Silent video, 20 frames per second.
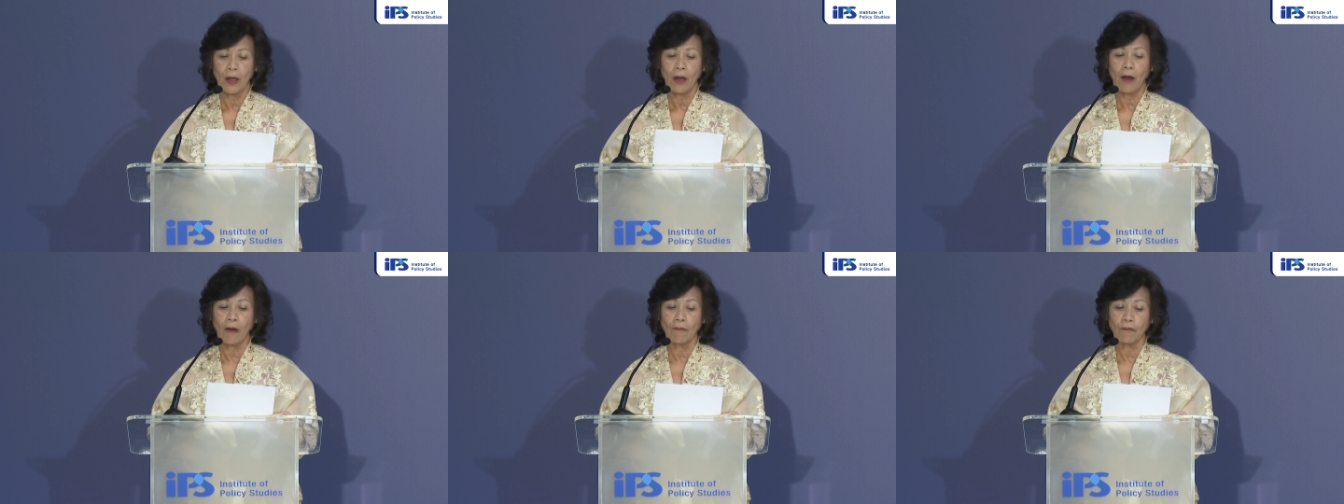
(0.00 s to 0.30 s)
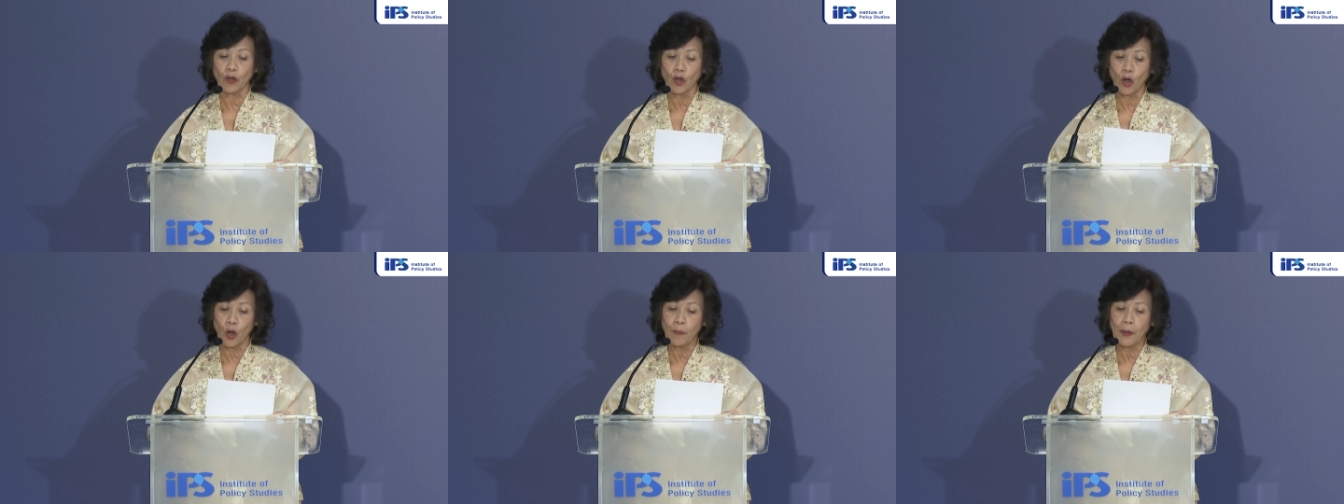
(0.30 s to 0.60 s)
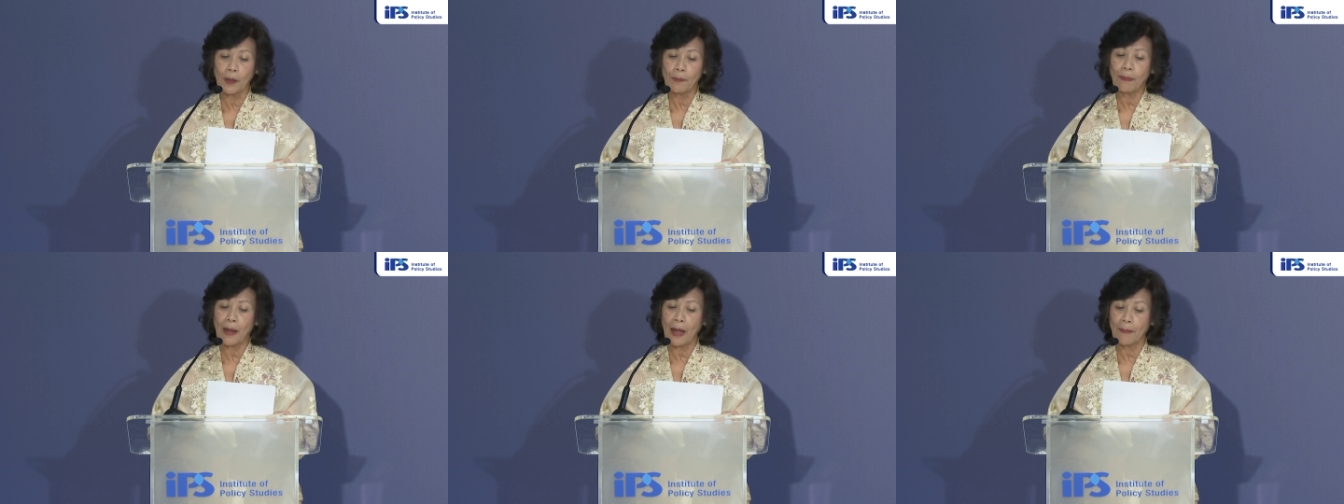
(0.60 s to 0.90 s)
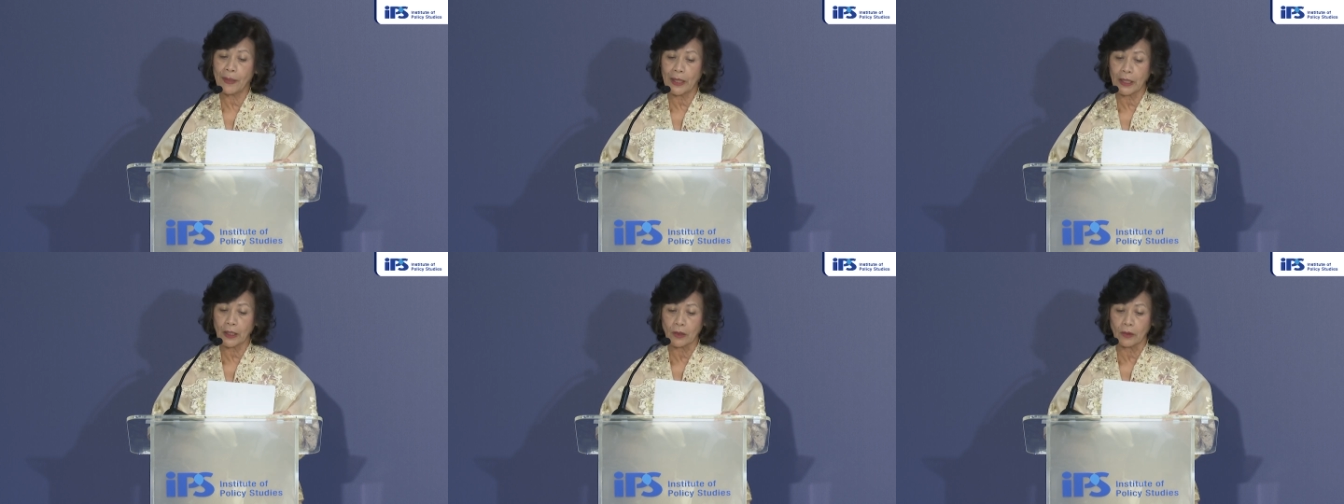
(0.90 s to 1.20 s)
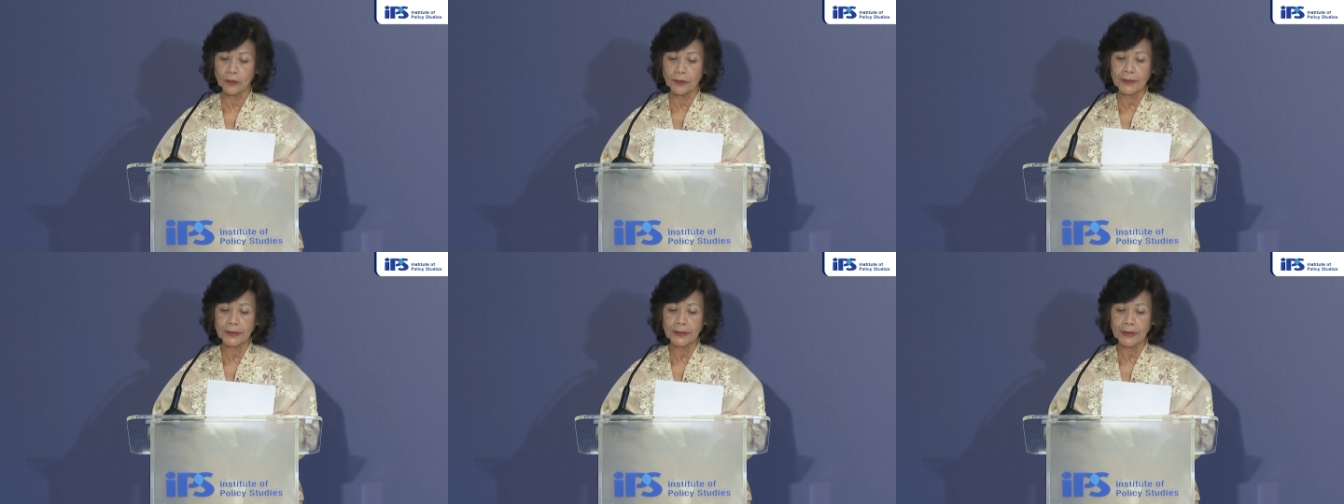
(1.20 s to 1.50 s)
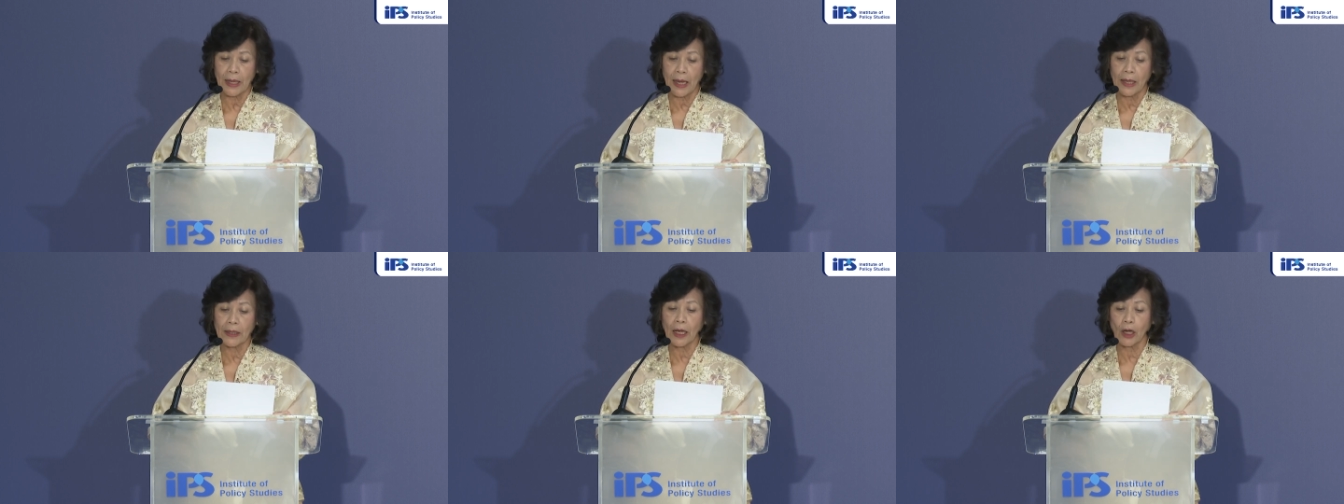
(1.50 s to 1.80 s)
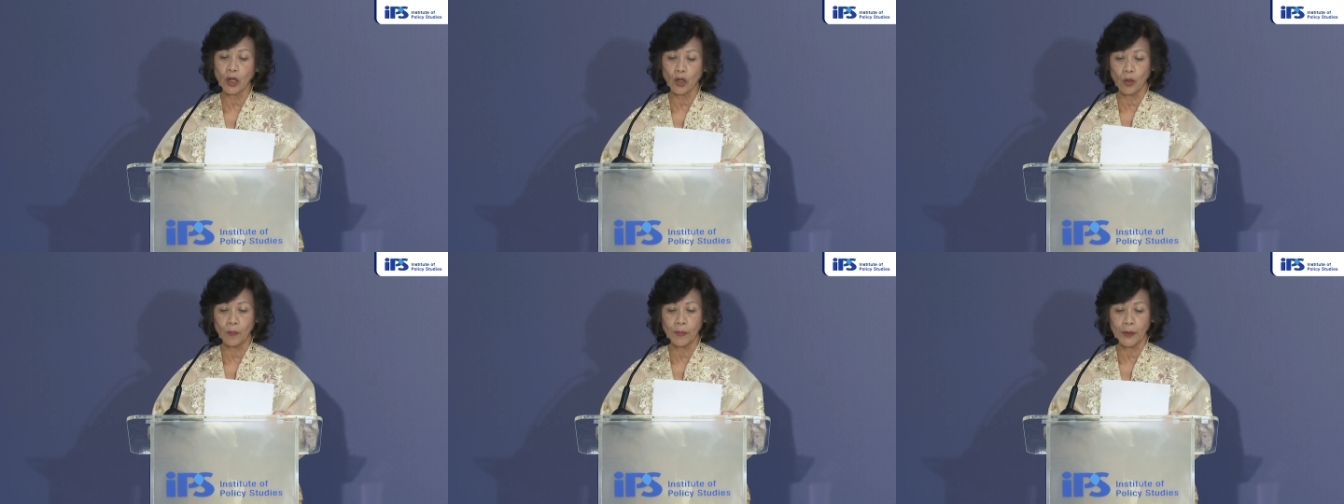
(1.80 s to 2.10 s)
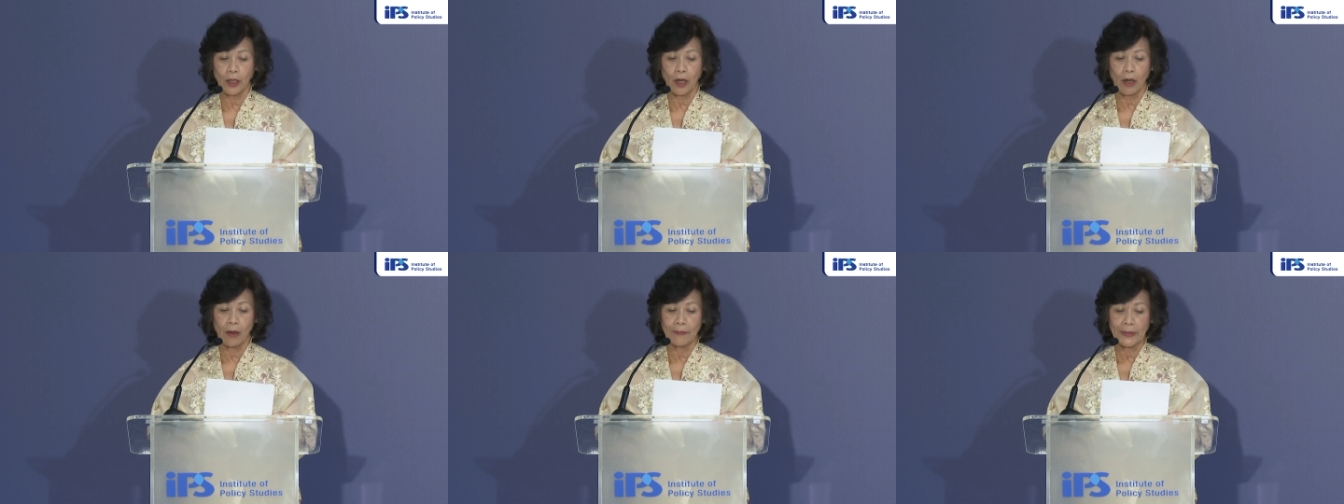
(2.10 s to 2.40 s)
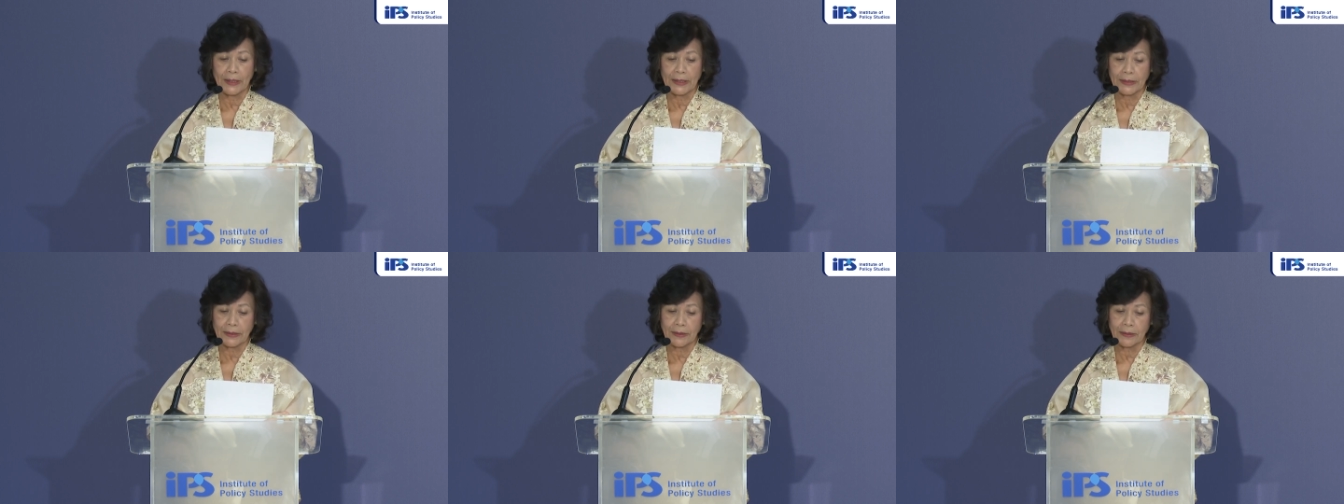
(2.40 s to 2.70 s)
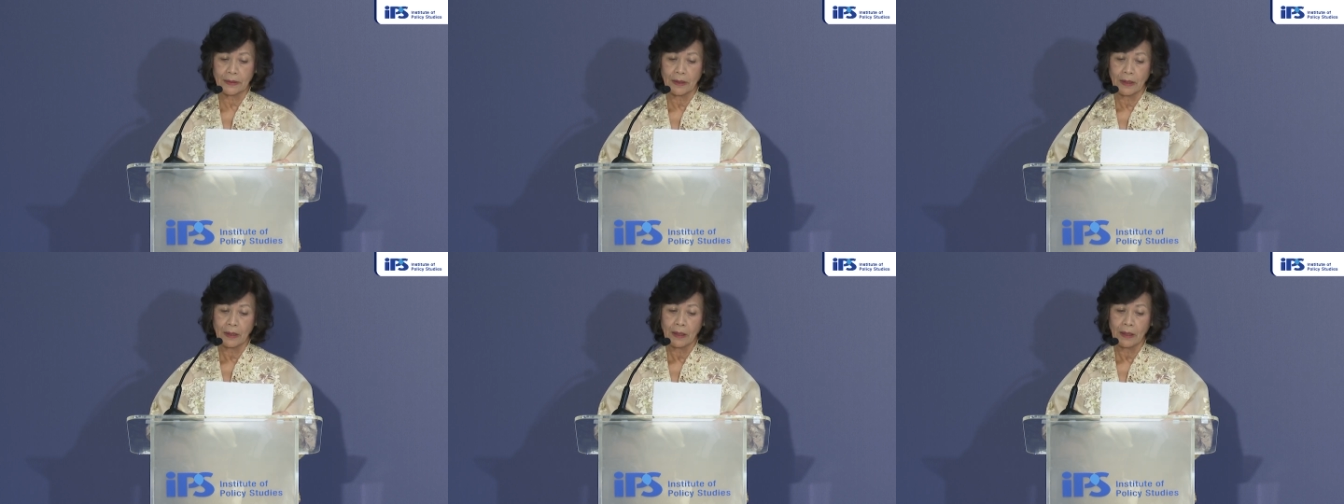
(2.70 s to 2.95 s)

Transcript: of global public goods and our global commons?